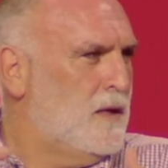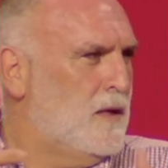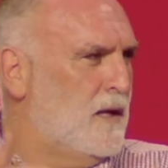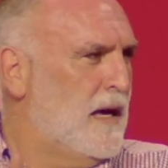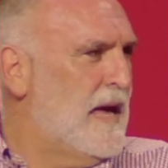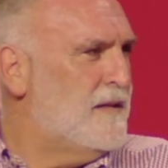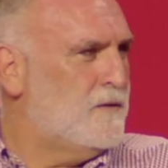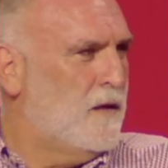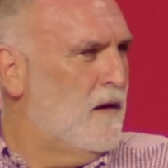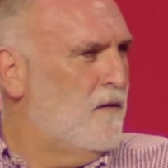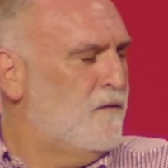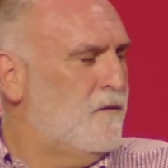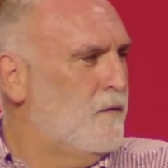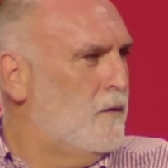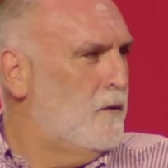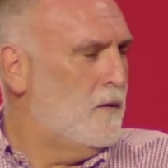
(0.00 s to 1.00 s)
He had love
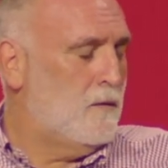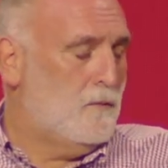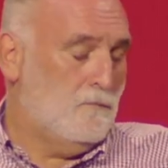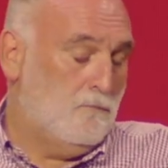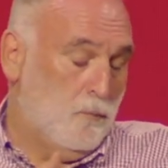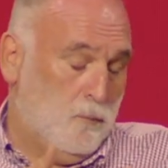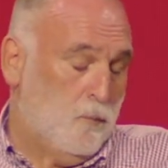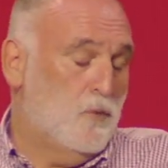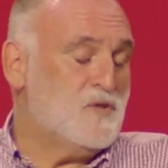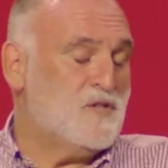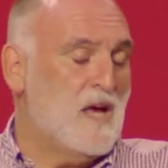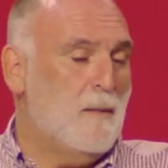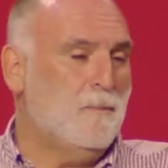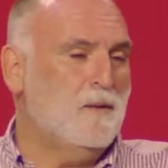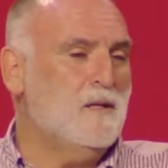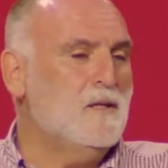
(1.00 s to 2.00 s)
for yeah. was
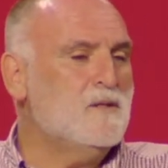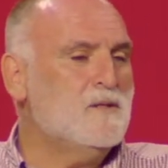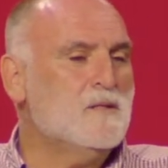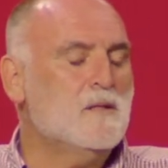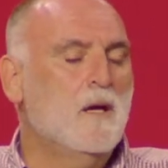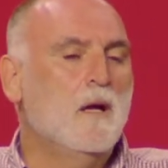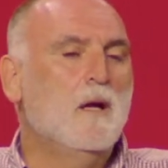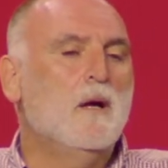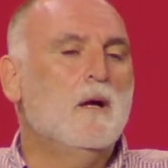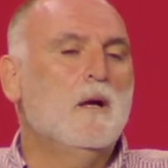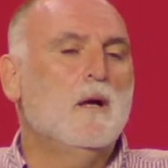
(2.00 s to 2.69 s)
Japanese. Yeah.